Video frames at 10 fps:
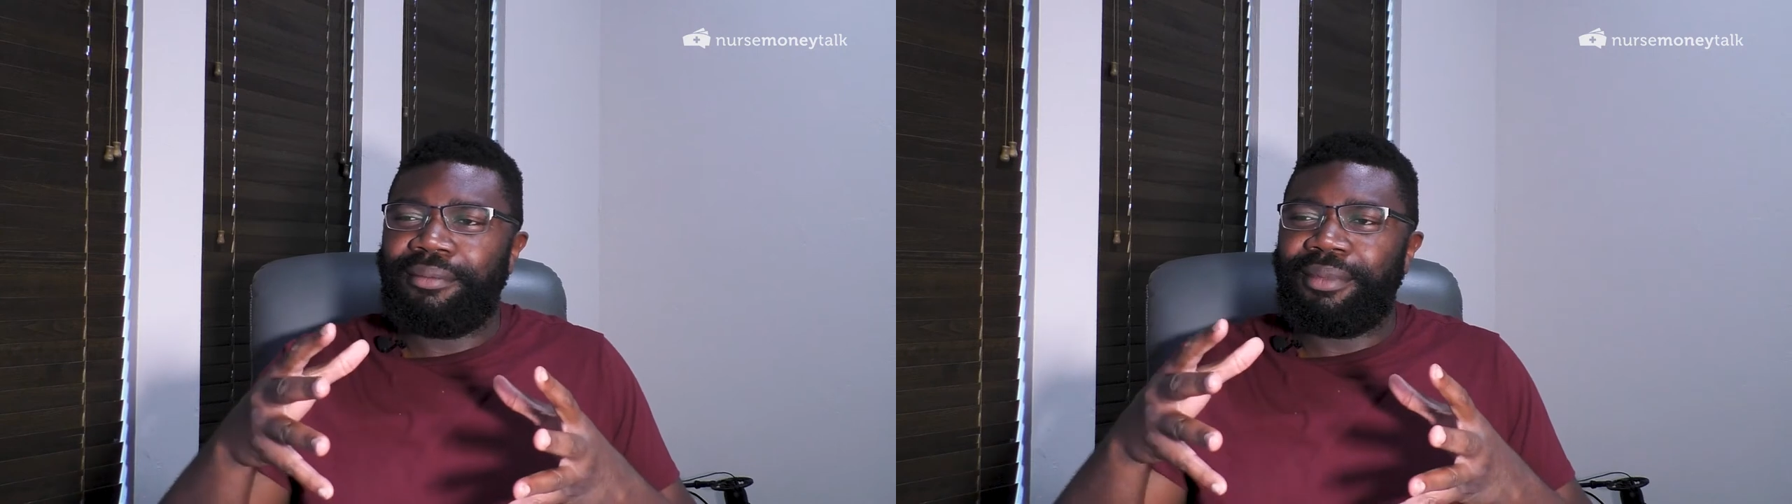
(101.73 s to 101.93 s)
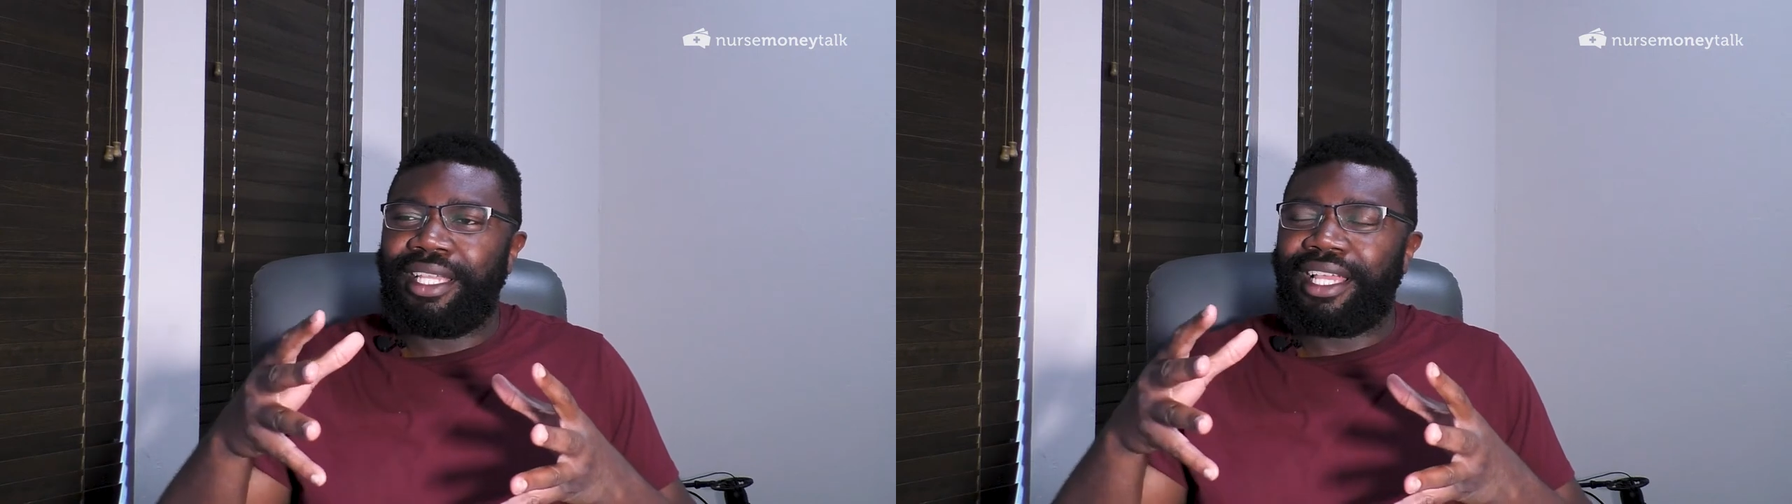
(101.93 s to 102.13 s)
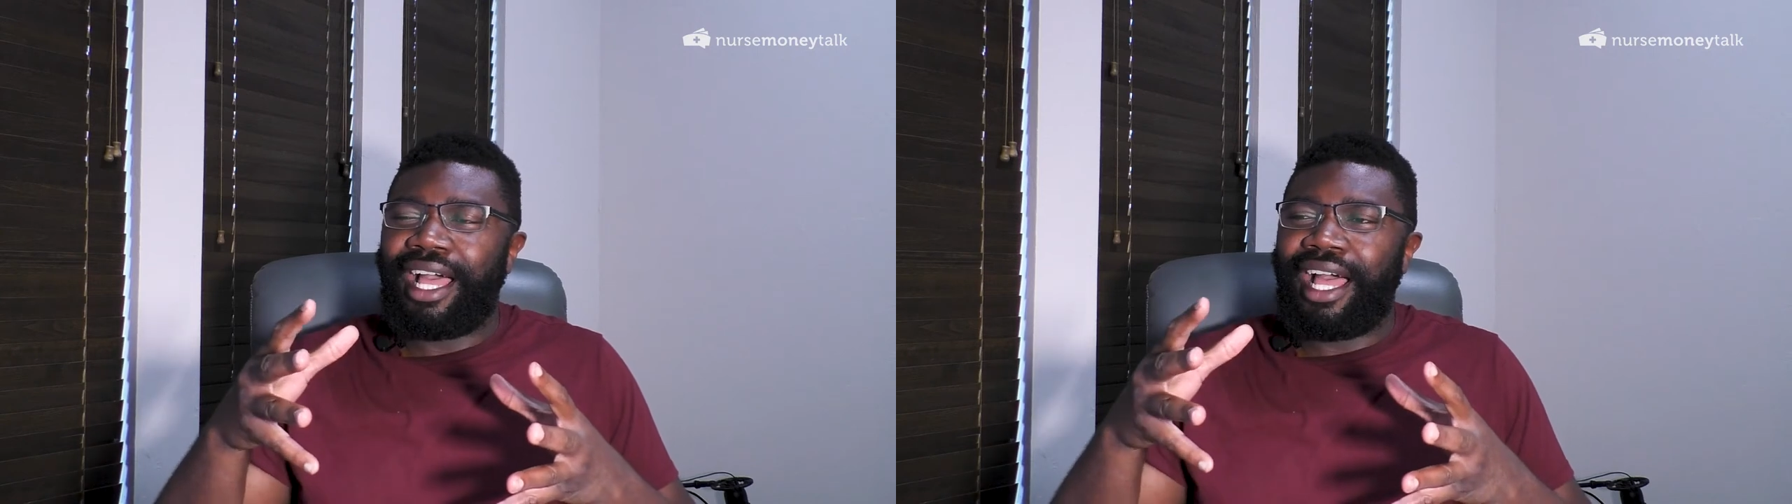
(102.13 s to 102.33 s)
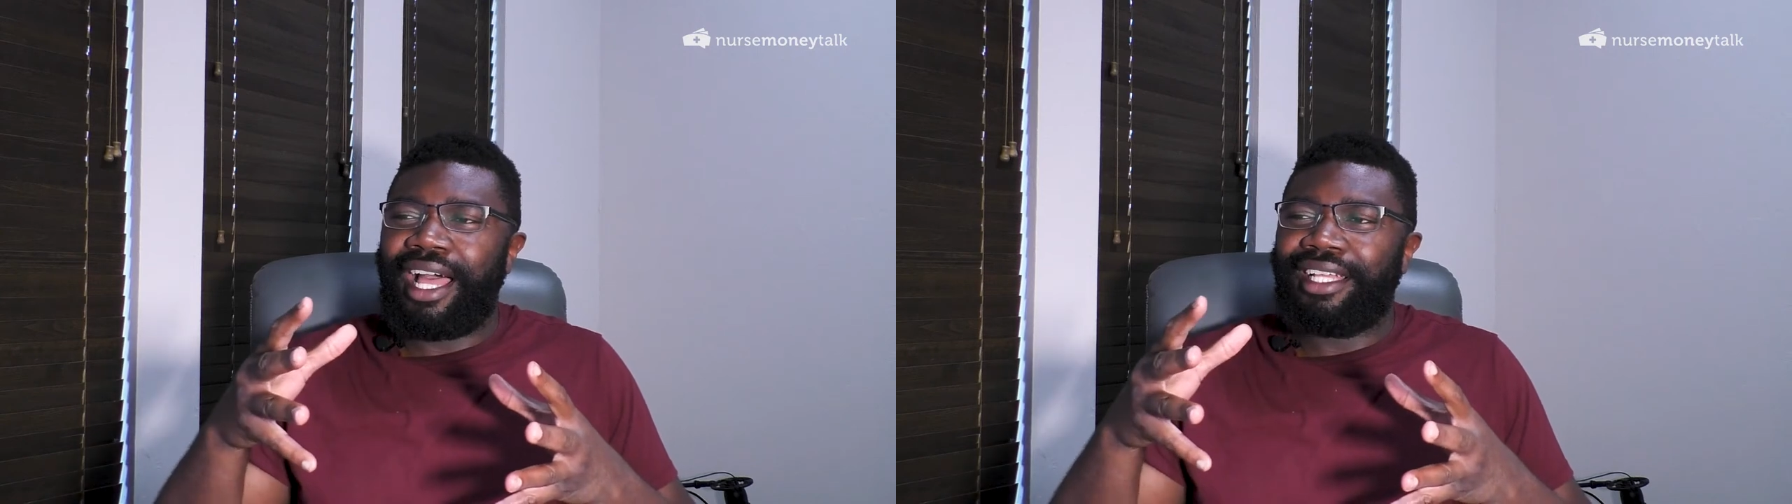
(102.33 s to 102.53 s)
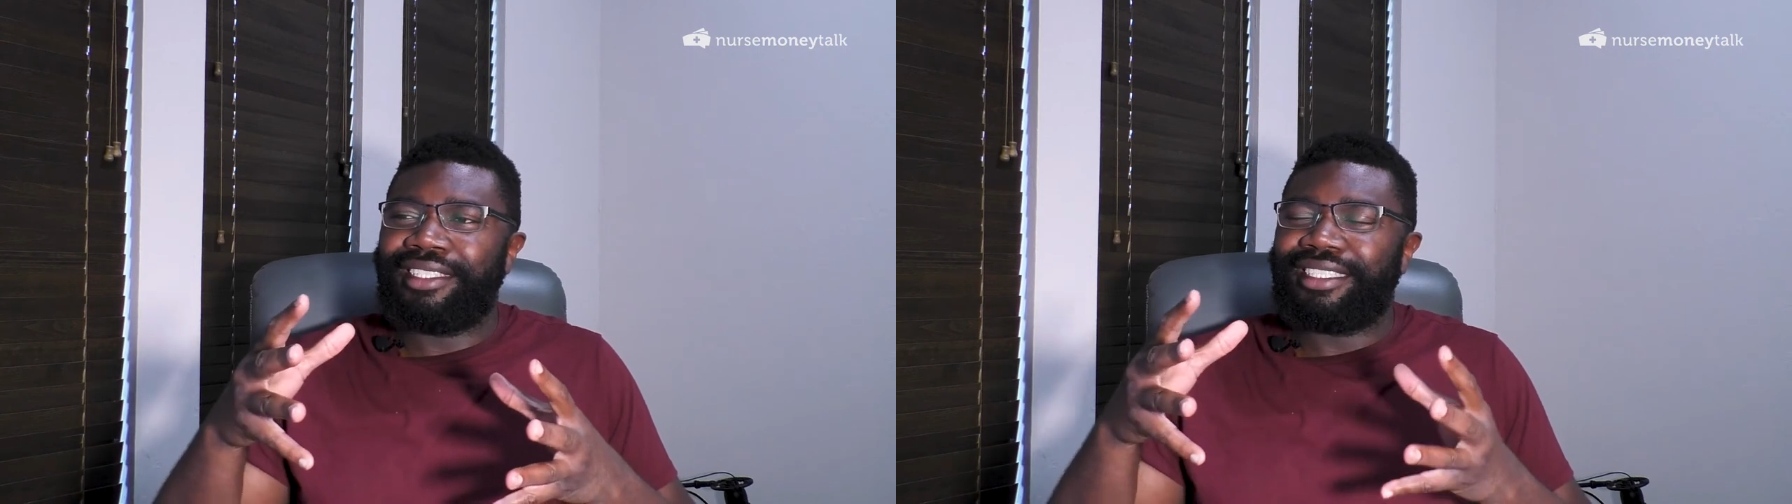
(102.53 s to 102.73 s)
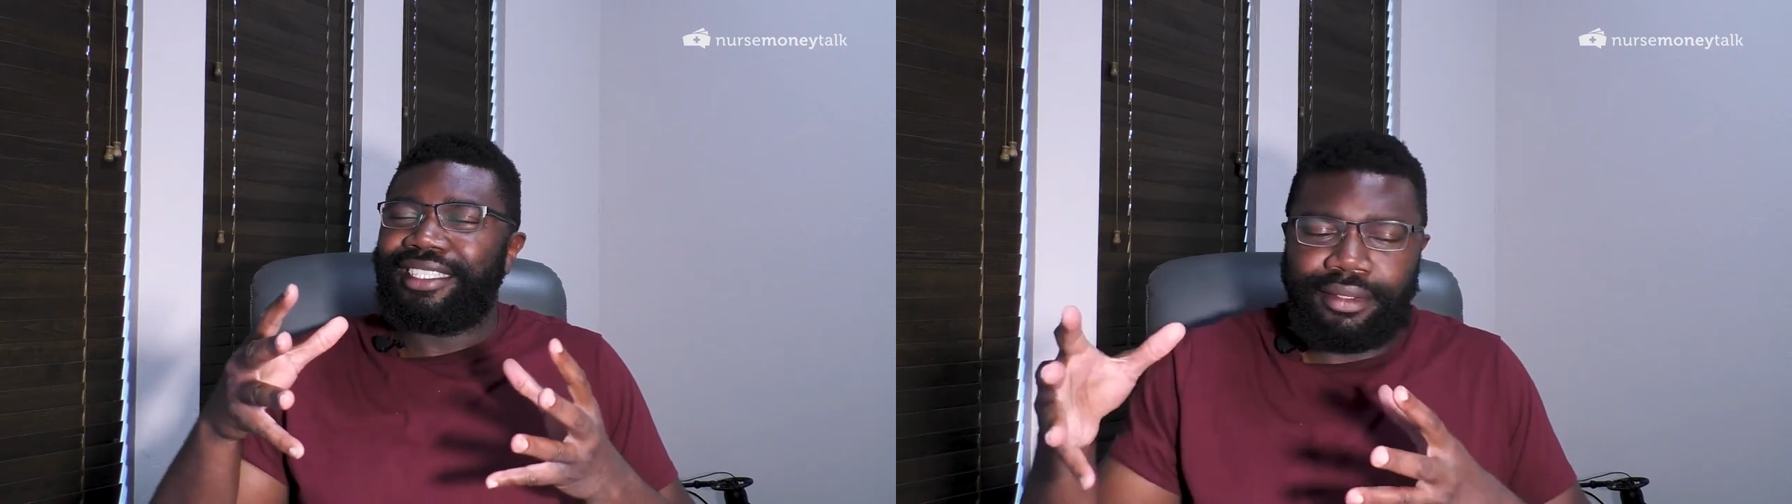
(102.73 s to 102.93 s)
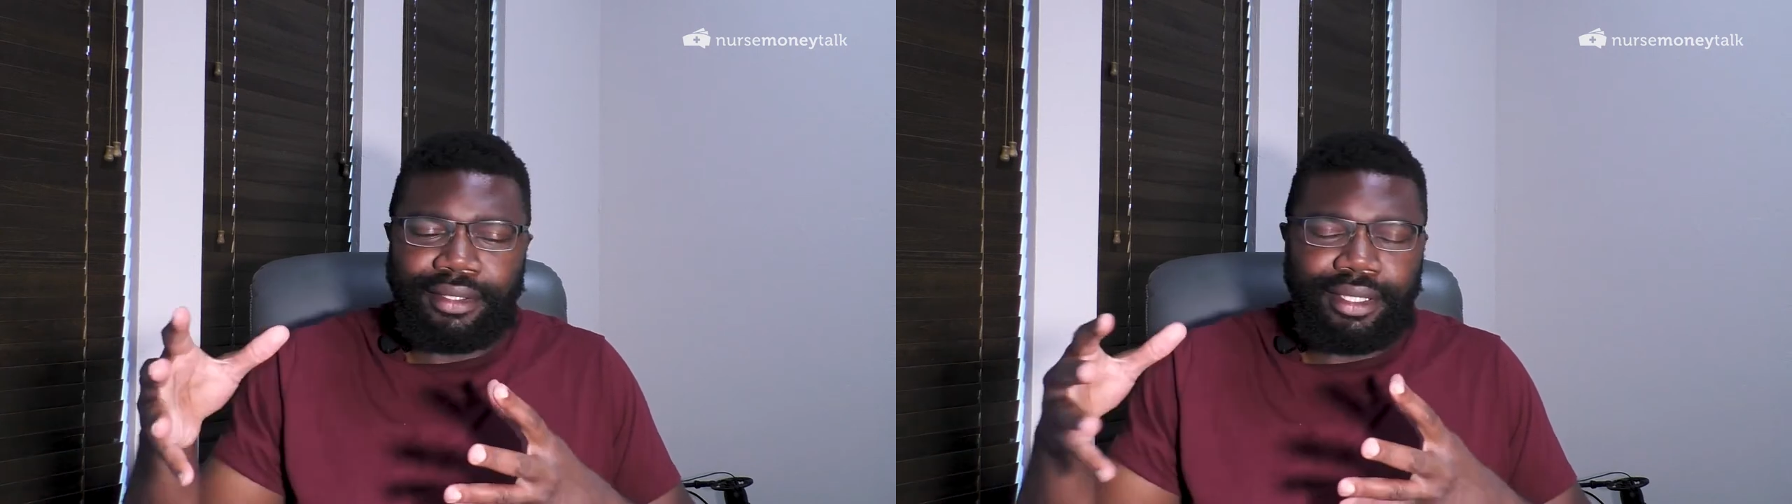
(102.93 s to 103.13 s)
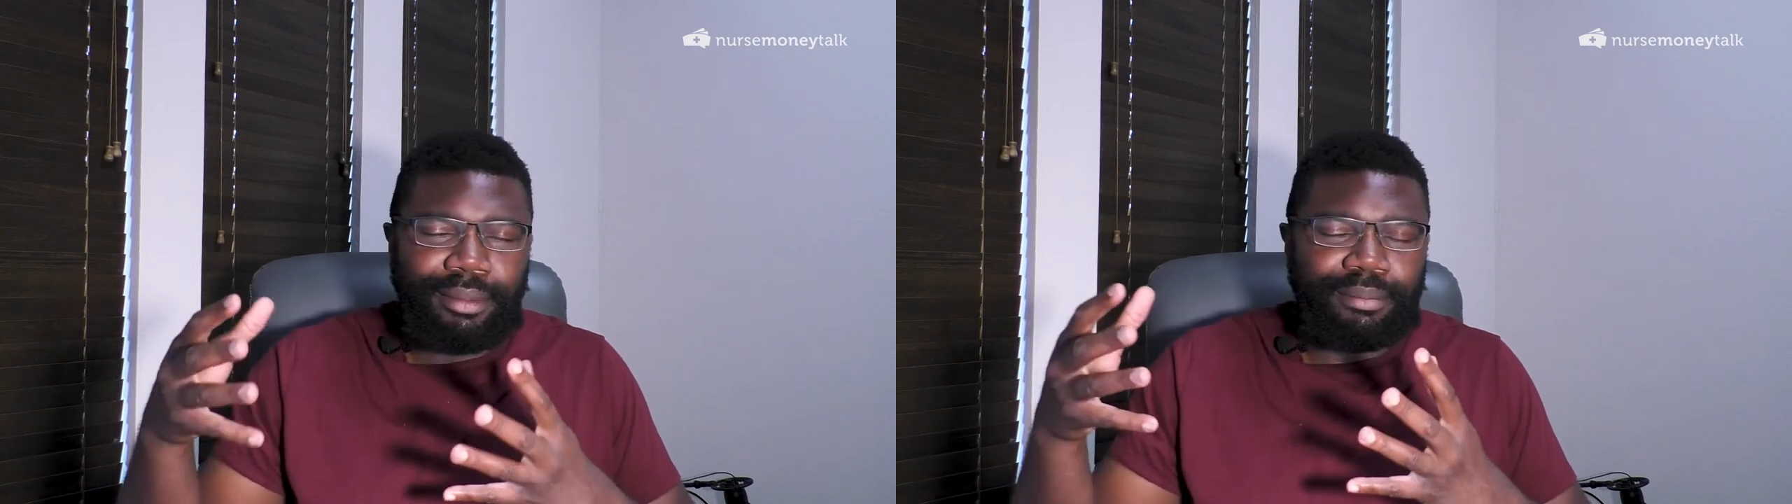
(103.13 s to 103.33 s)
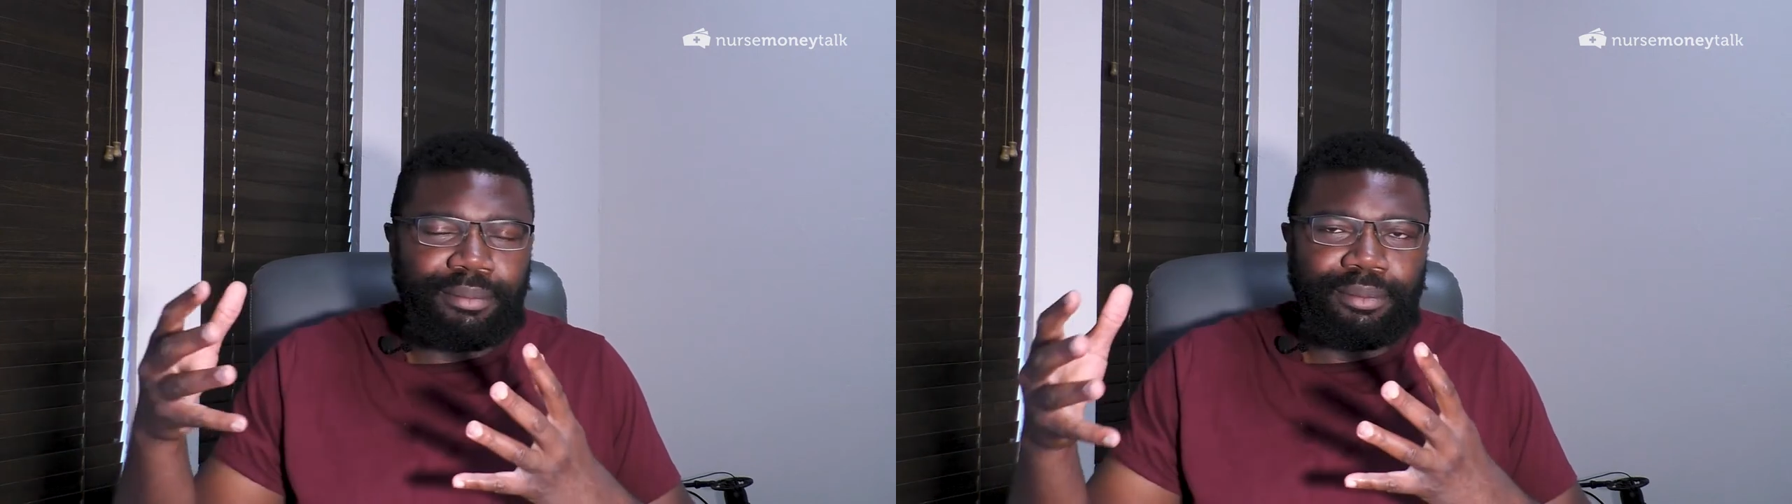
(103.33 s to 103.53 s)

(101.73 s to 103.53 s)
because the